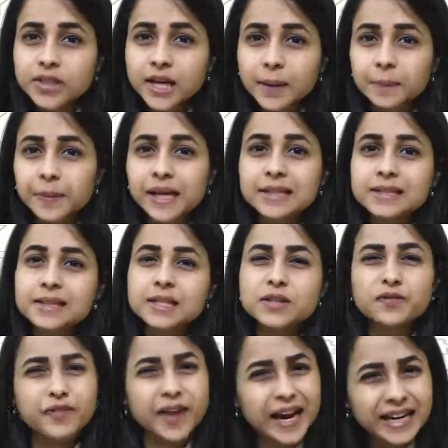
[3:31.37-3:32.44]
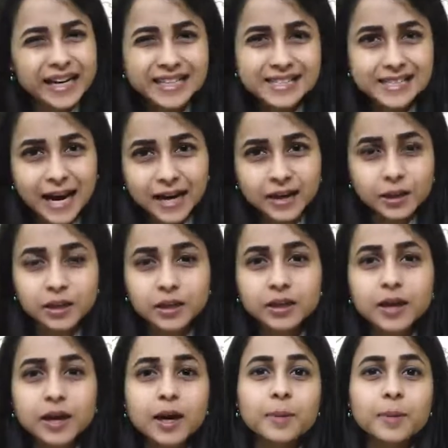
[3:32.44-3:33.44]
companies is fairly standard,